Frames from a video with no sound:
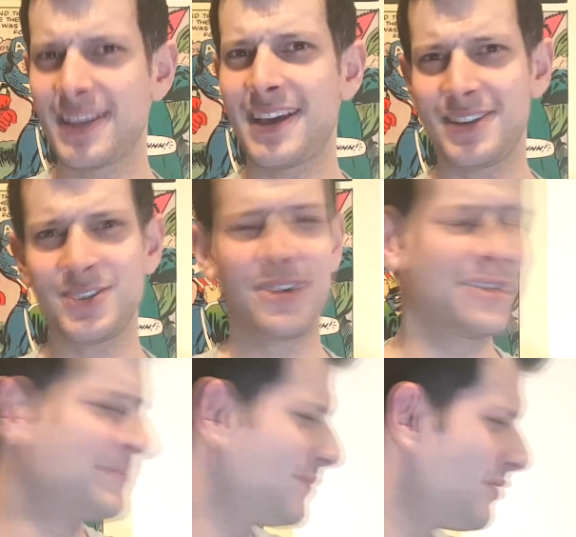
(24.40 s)
I'll show
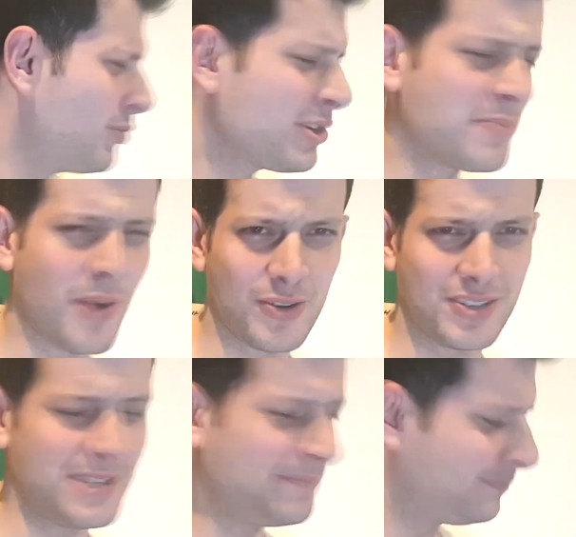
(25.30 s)
you. I've already
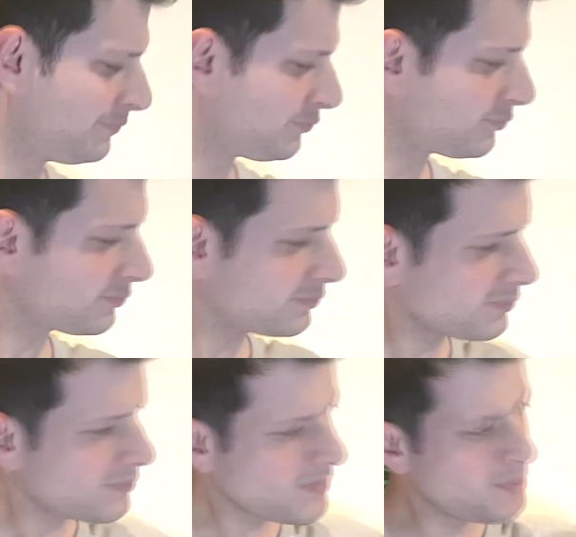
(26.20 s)
unboxed it,
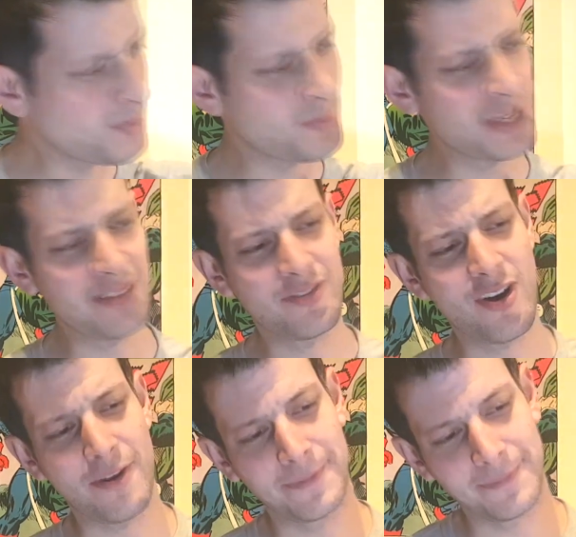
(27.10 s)
but we have
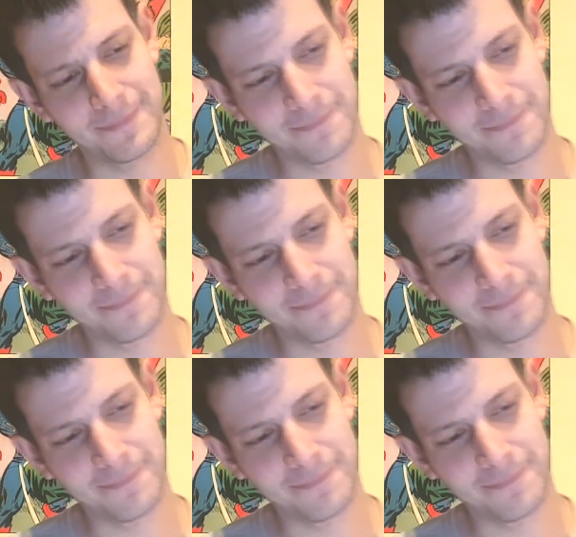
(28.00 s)
got